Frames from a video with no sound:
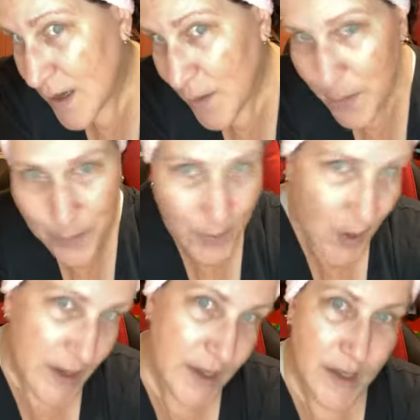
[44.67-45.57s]

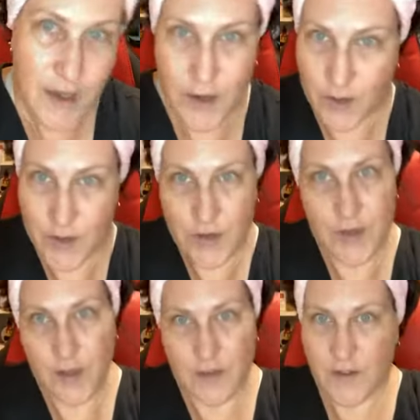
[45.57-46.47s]
bunny ears.
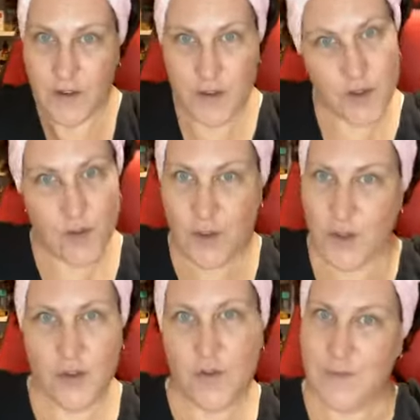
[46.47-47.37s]
They're so
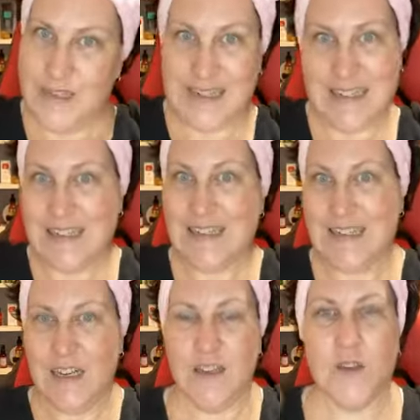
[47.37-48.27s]
cute.
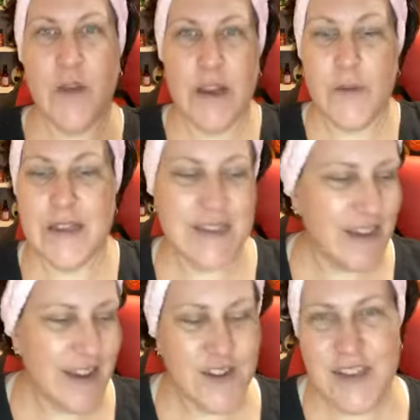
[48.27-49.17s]
So anyways,
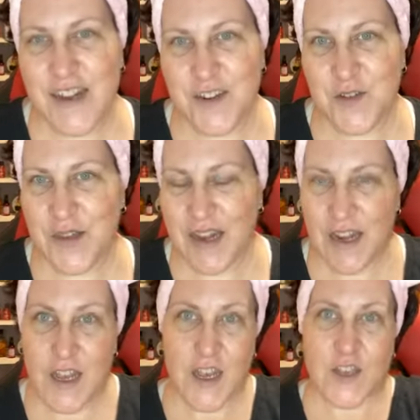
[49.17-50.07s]
I just had to do that.
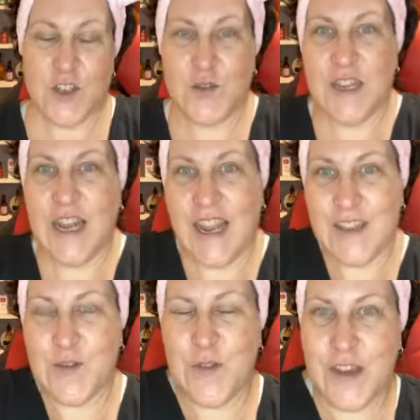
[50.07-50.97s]
So today
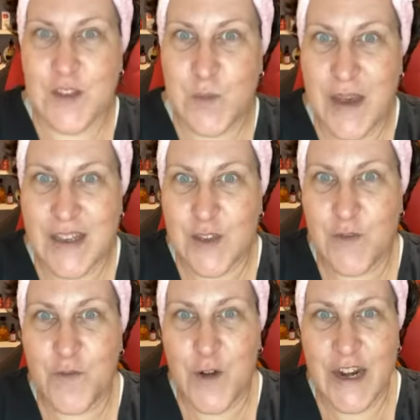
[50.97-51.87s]
is Face Mask
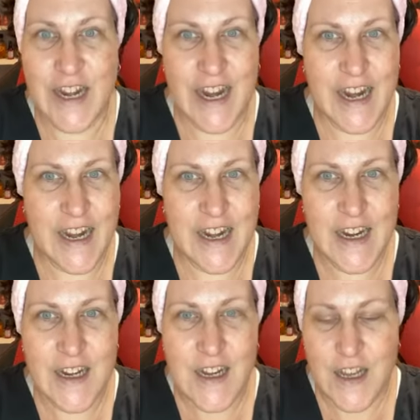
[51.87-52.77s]
Friday.
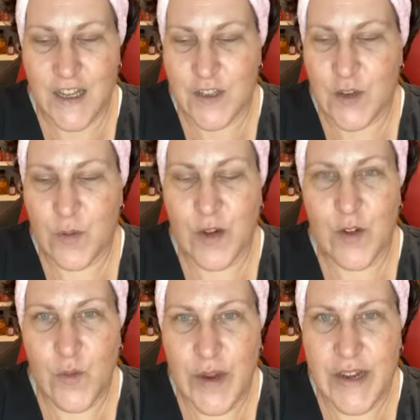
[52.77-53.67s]
So we're
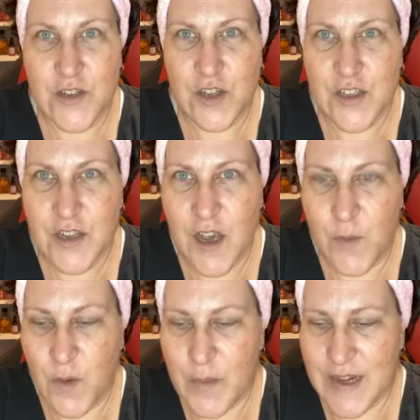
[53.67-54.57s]
gonna wait just a
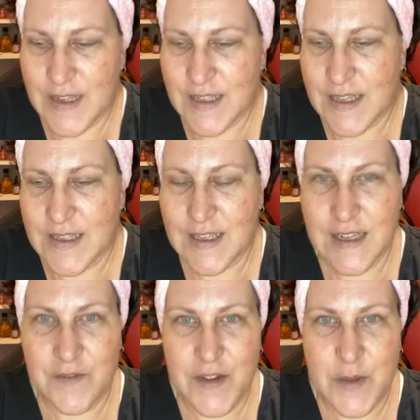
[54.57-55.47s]
couple minutes and
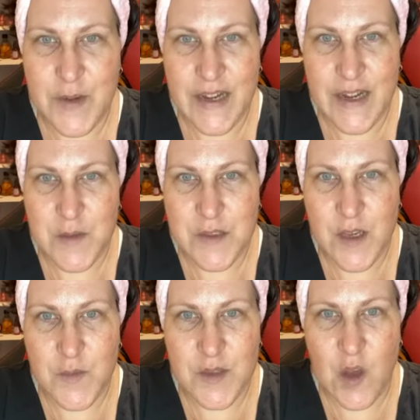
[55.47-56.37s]
see if anybody else
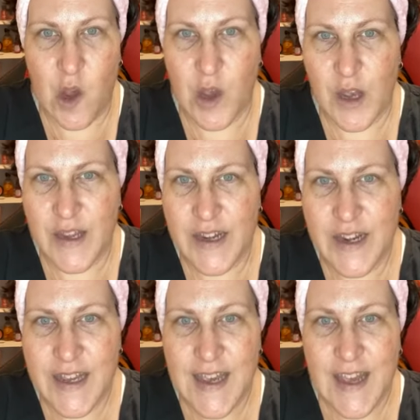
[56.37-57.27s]
comes
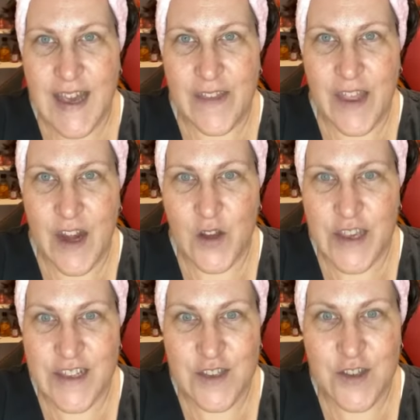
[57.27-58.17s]
on, and then I'll
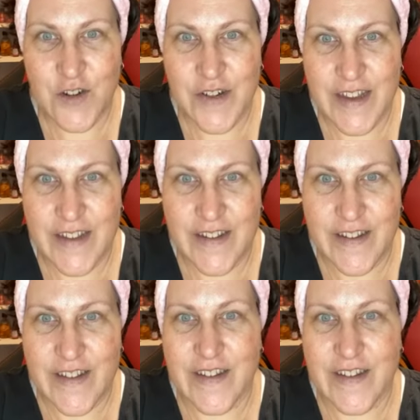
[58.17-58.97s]
get started.